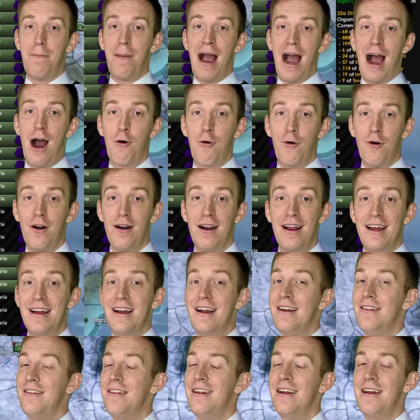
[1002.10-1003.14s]
power,
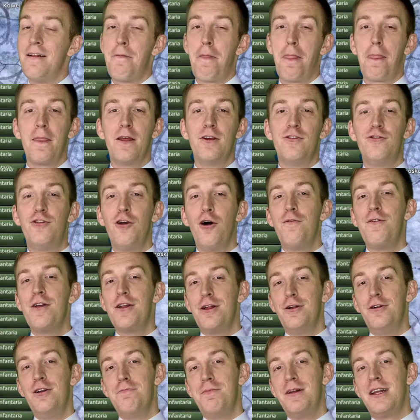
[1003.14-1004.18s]
the Soviet
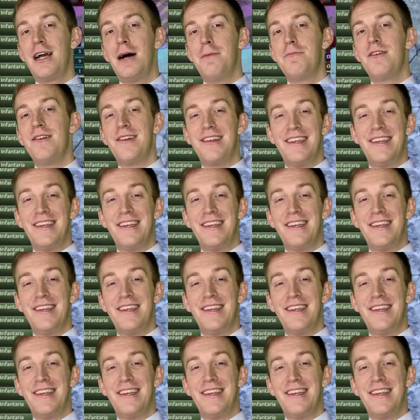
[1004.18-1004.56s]
Union becomes a